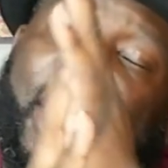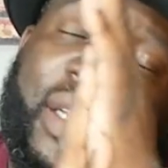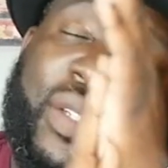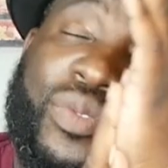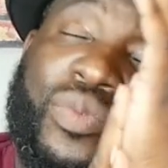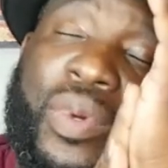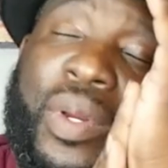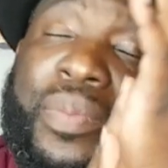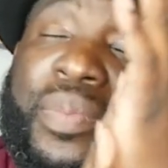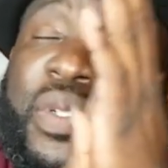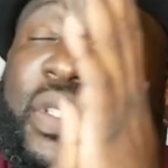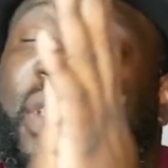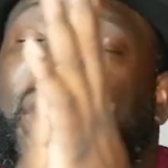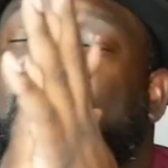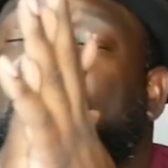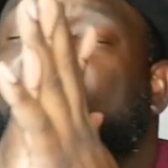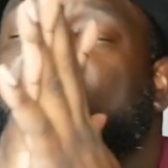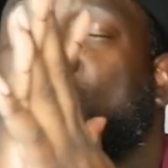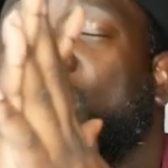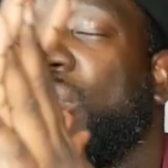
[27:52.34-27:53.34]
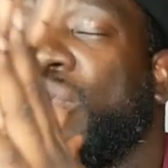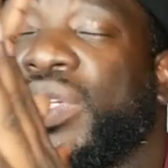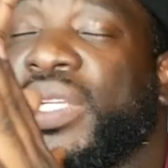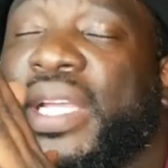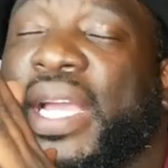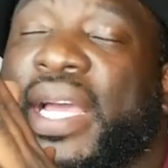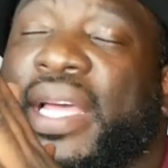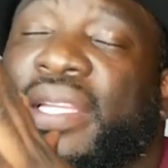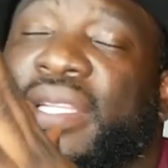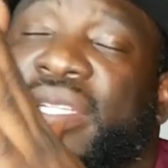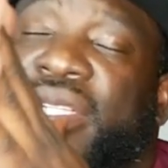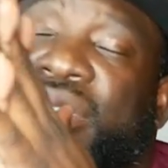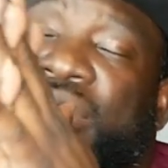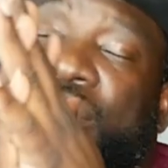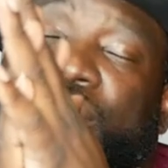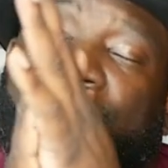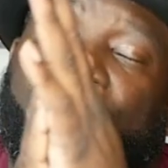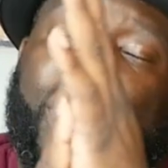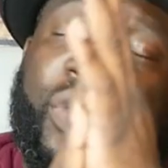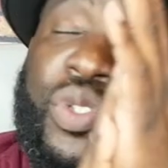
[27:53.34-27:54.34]
house represents your reality, your
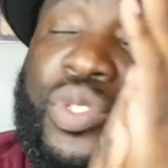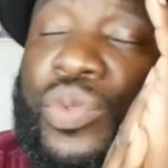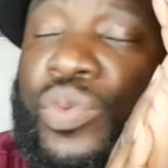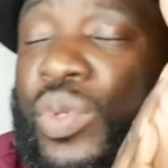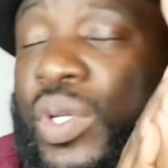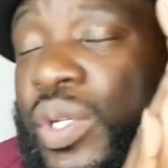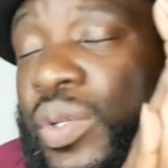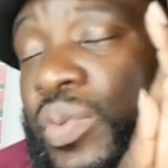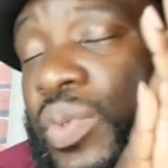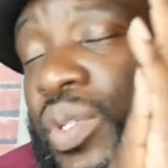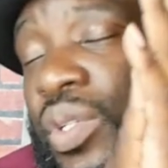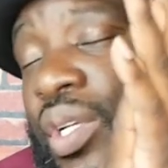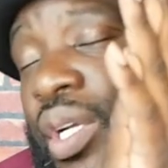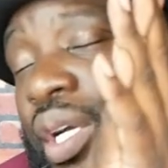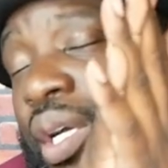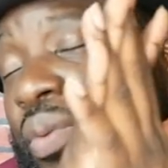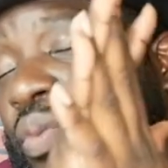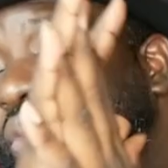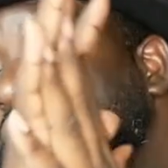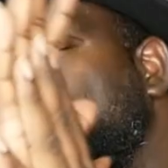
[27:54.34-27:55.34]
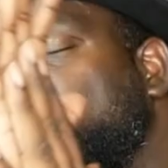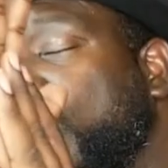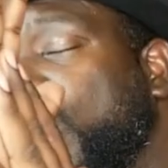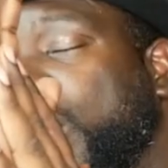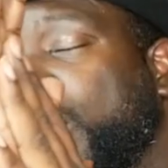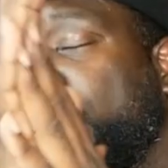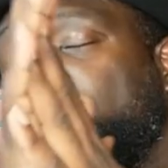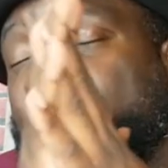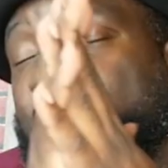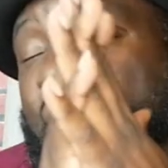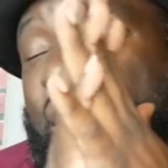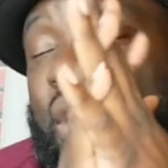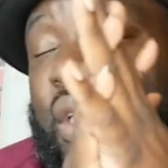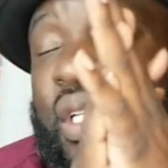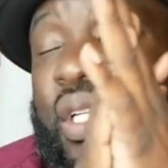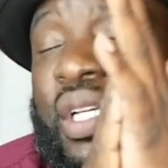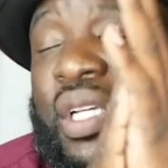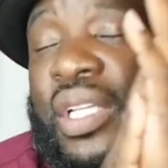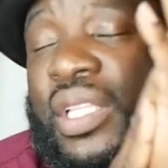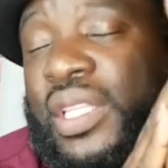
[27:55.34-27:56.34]
future, what will come, what will be.
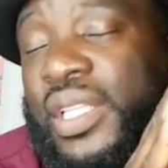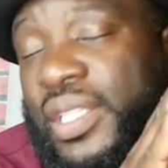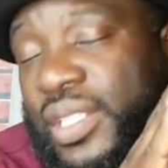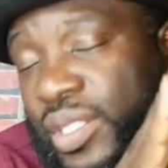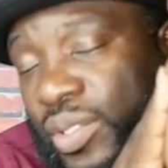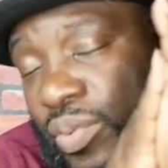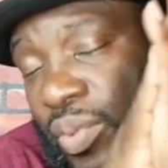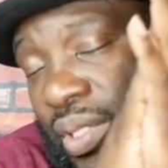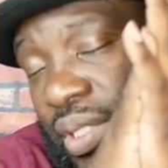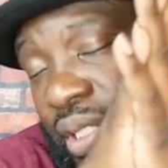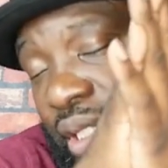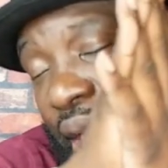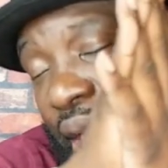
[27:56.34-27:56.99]
This is what's